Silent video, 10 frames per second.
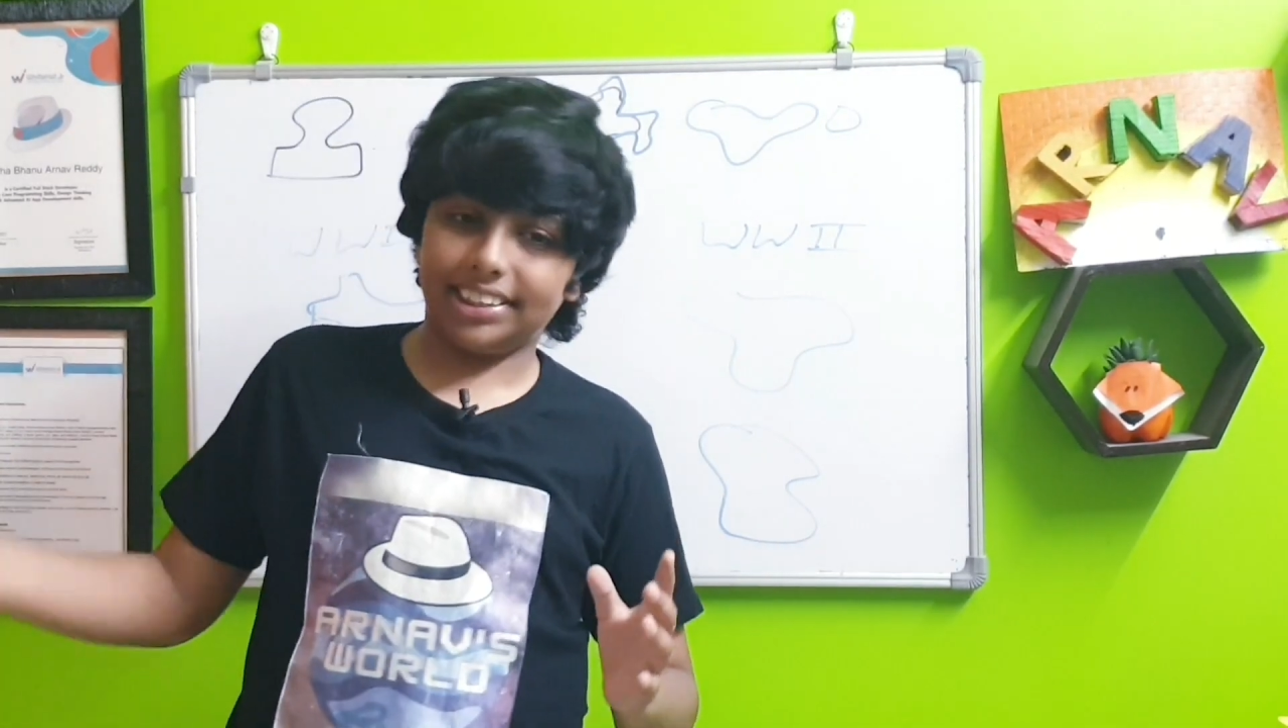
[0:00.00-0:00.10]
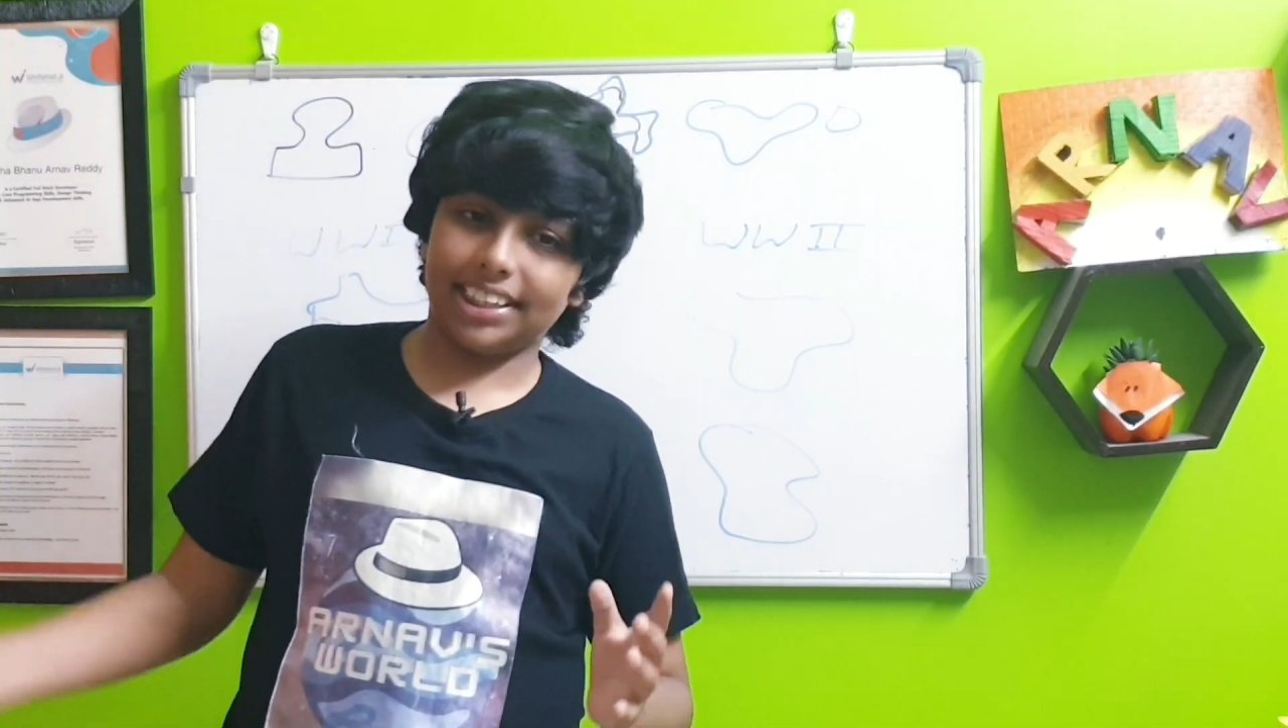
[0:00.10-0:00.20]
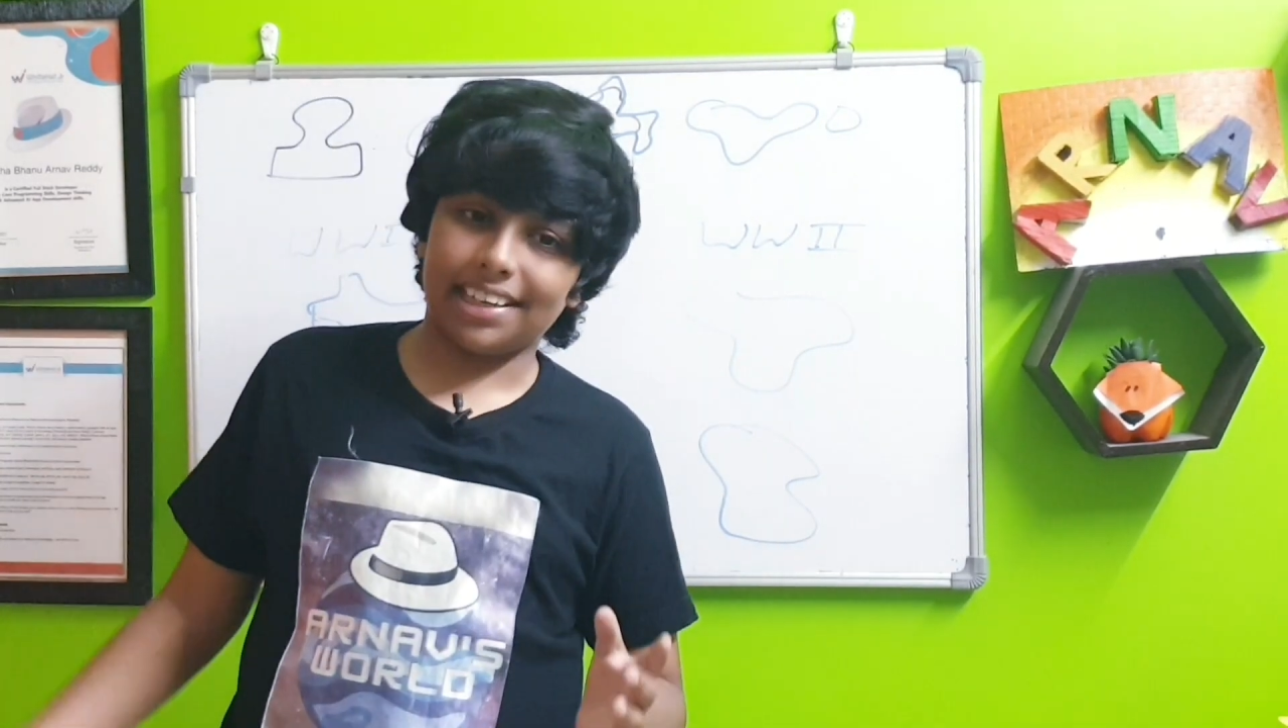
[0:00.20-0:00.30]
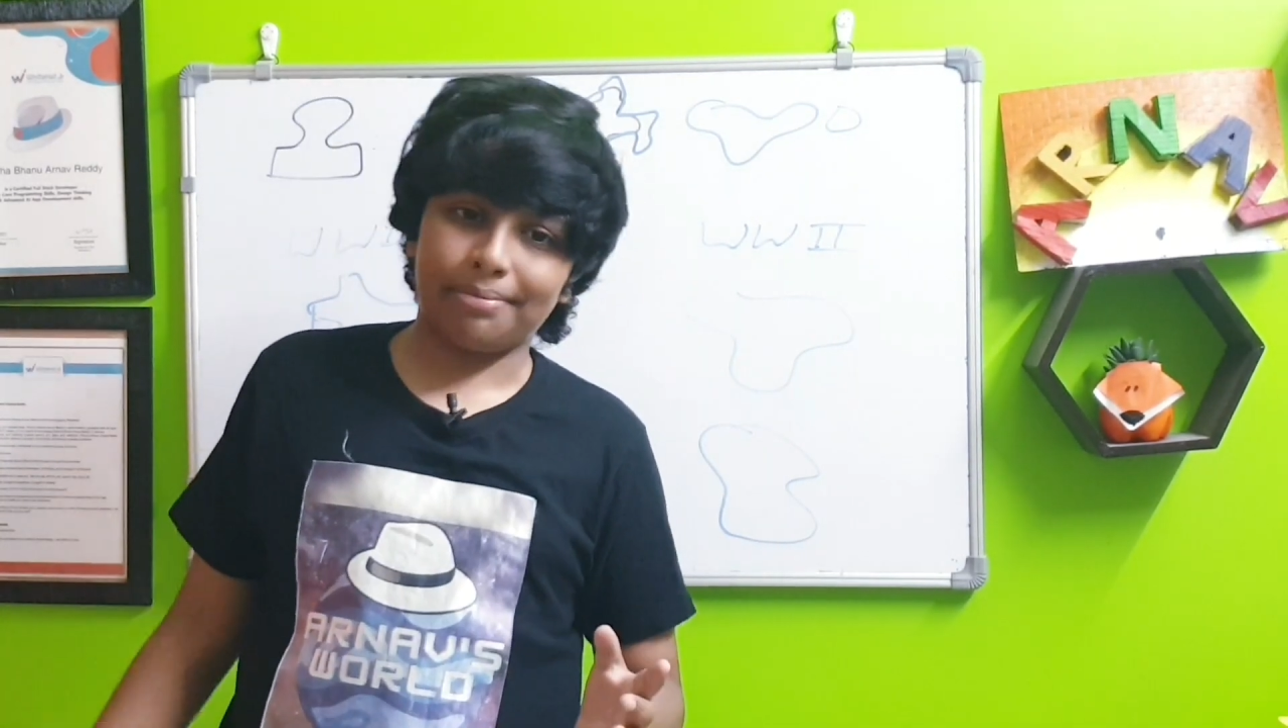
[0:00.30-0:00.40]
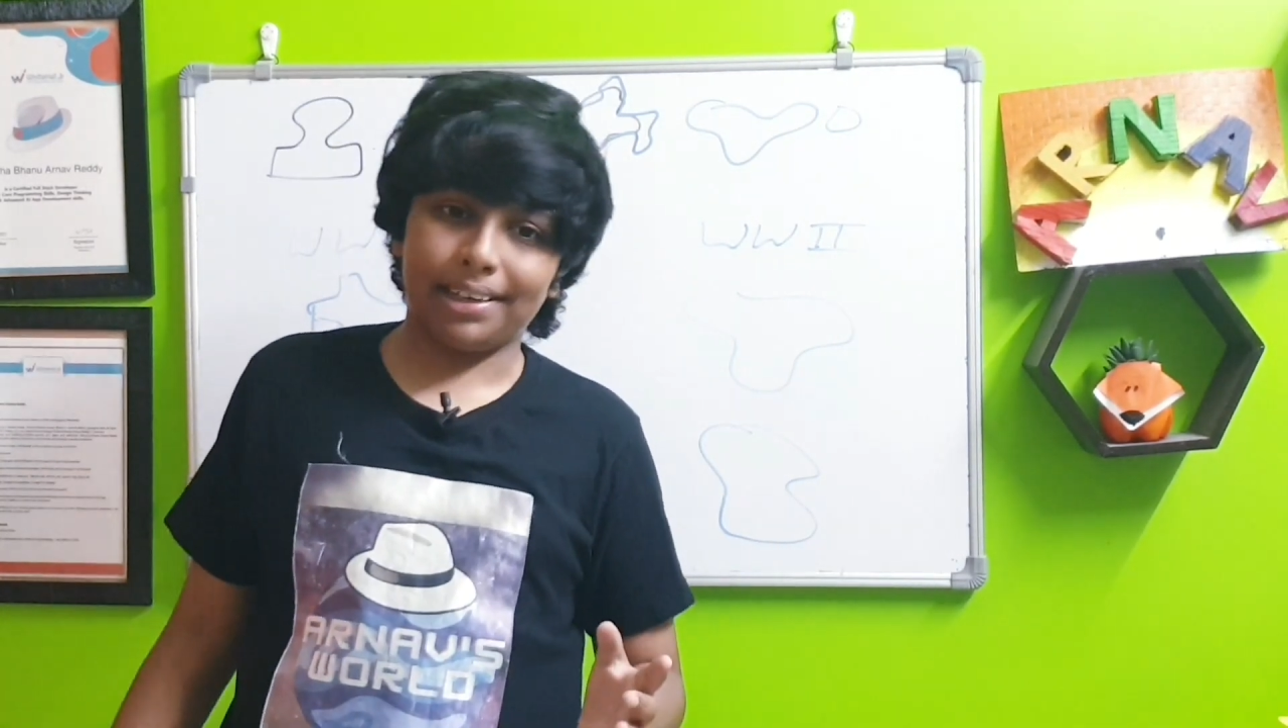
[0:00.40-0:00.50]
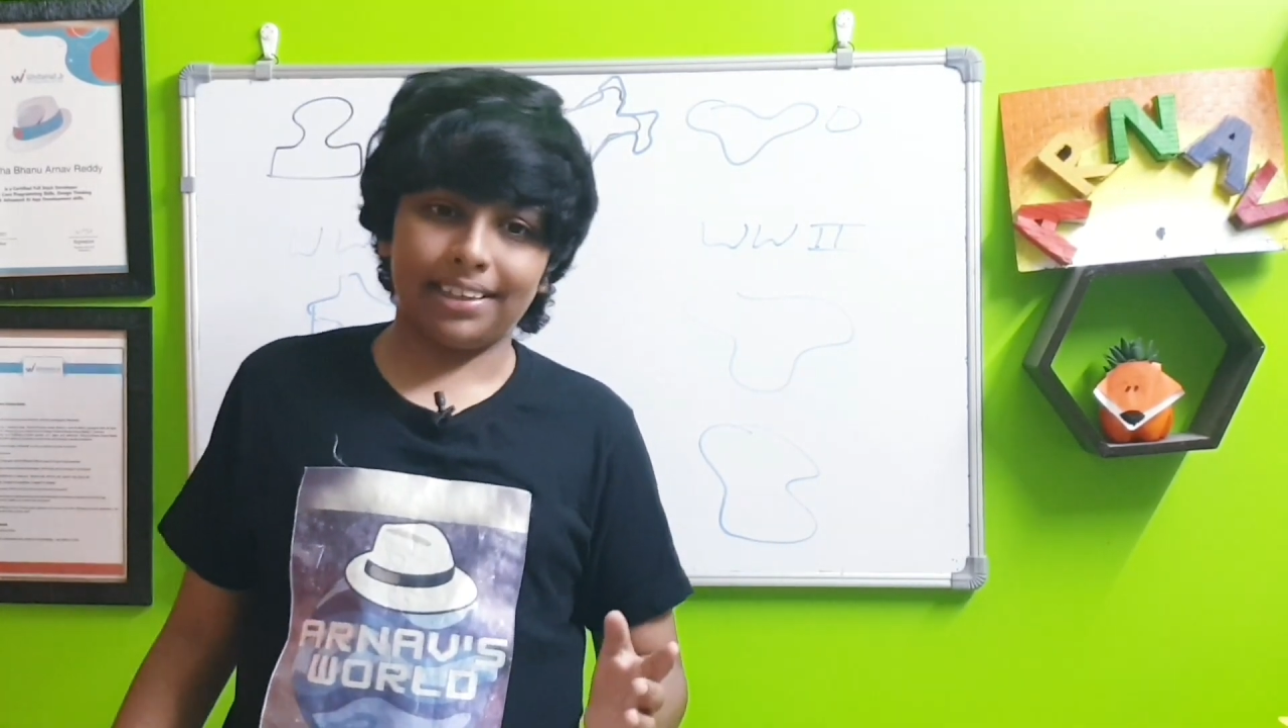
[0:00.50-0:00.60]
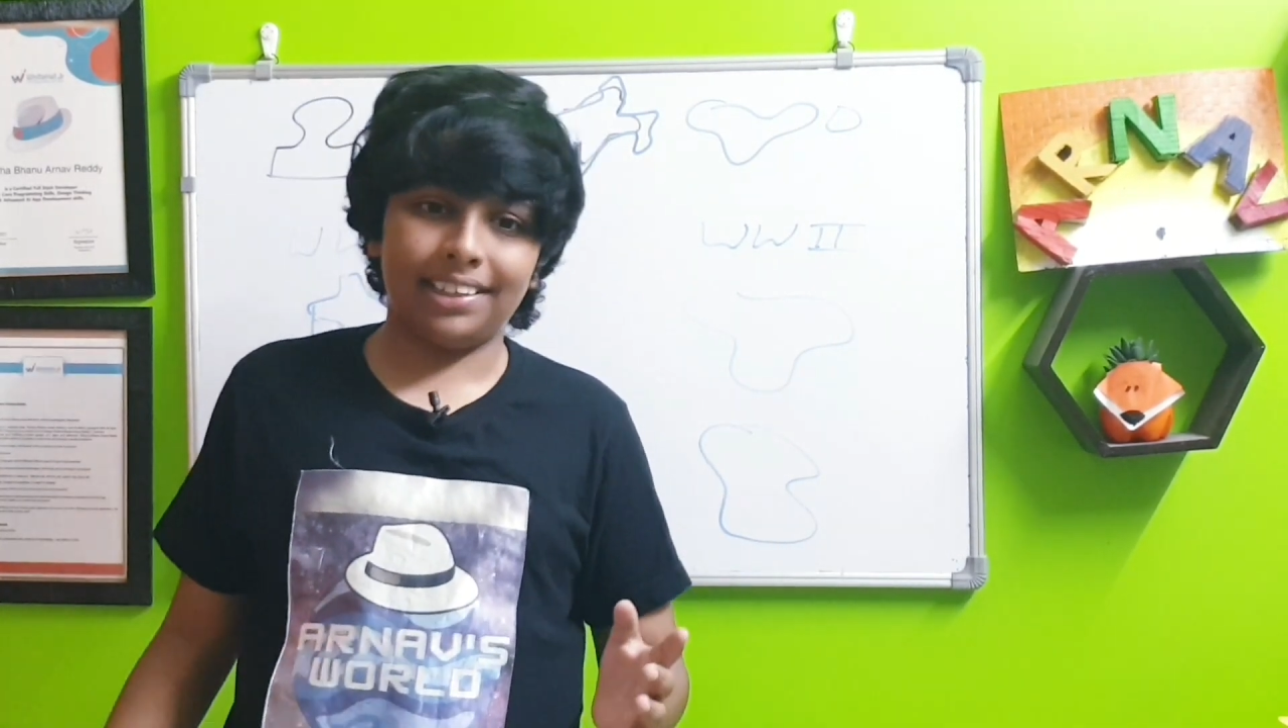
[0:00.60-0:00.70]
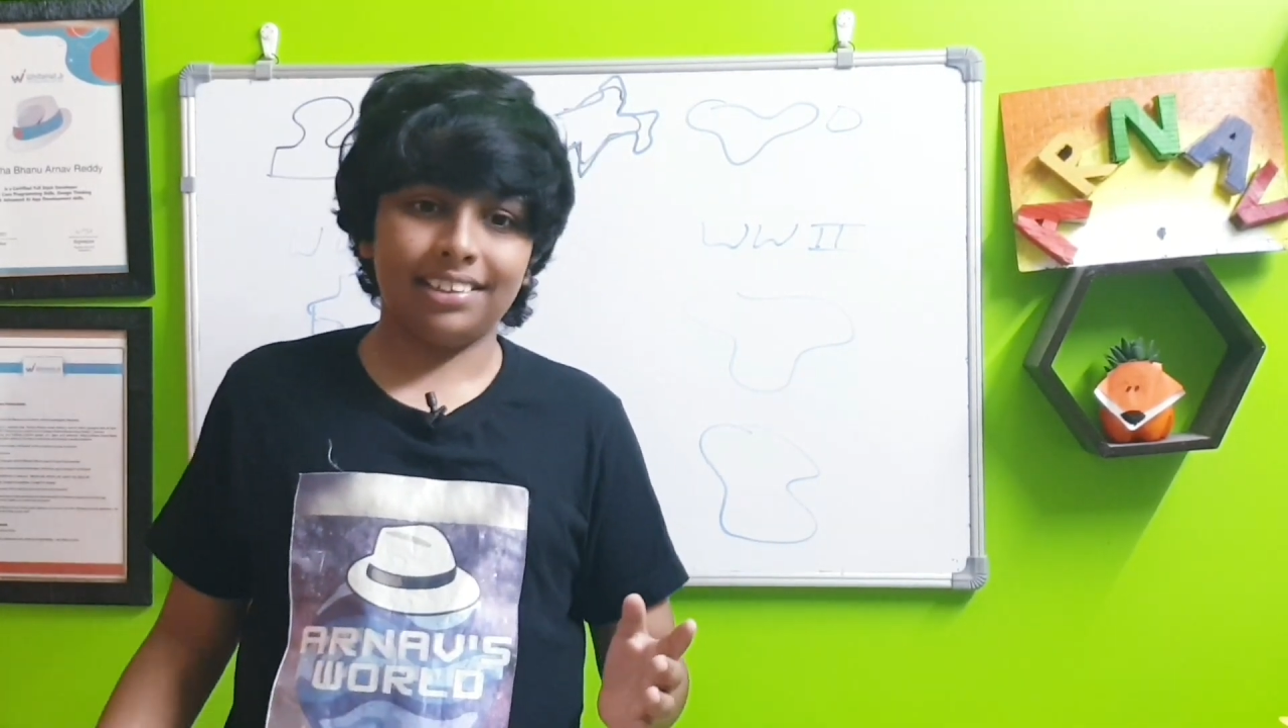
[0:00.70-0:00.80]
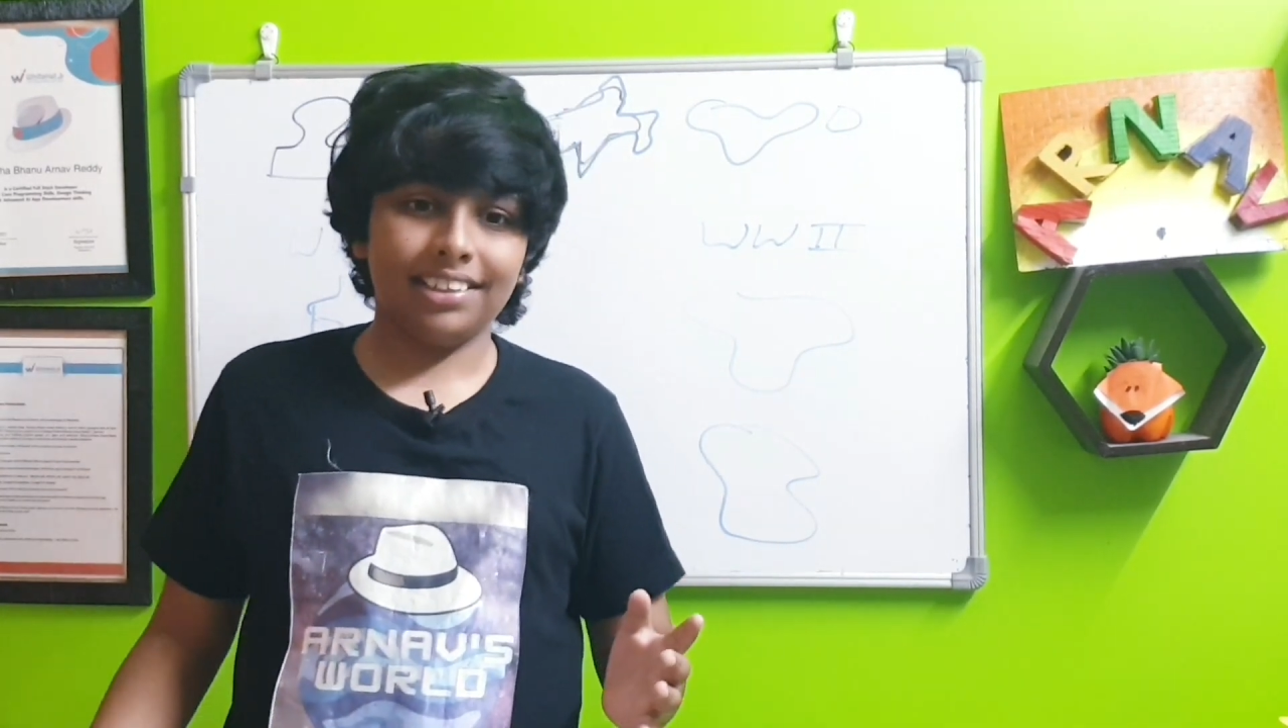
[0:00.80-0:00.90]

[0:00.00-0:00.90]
German.